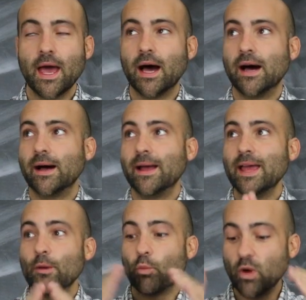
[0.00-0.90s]
Uh,
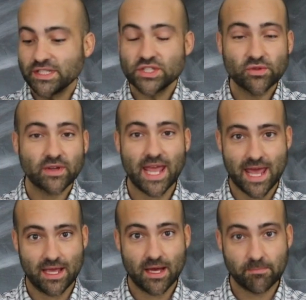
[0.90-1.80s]
once you
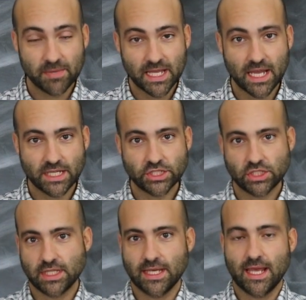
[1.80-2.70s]
get a
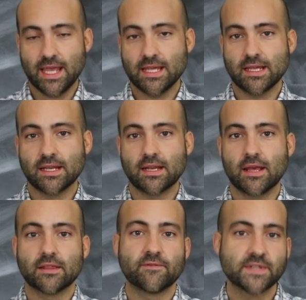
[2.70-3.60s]
PhD
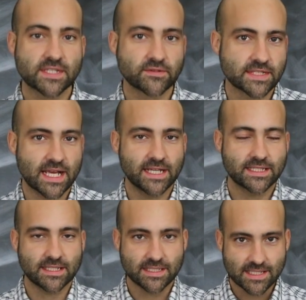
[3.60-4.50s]
in the physical
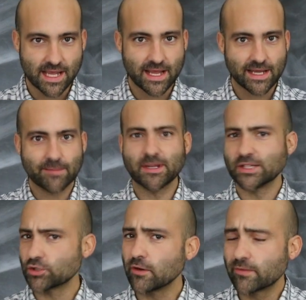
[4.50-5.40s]
sciences, and I'm going
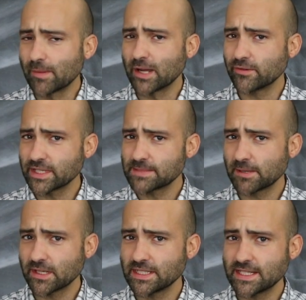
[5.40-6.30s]
to draw from my own
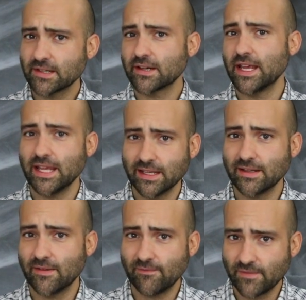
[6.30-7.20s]
experience here
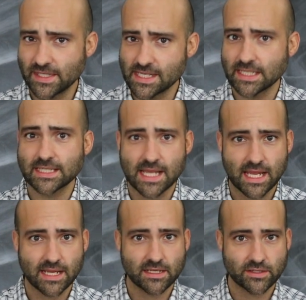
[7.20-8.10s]
in physics
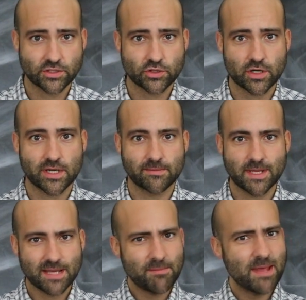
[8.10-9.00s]
and
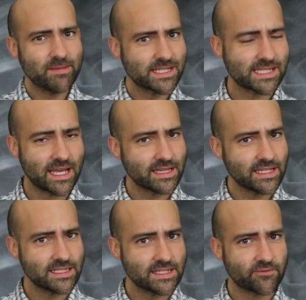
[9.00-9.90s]
astronomy. It may be
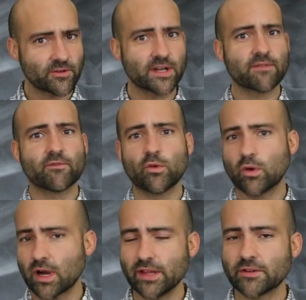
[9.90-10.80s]
slightly different
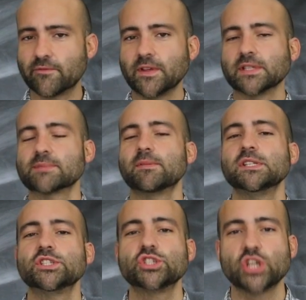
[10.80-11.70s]
for other fields, but
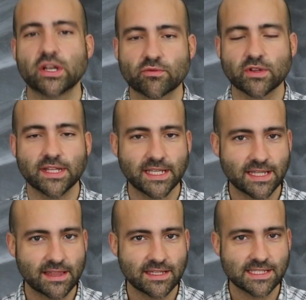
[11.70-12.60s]
it's
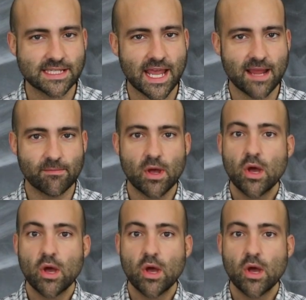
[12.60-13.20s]
generally the same.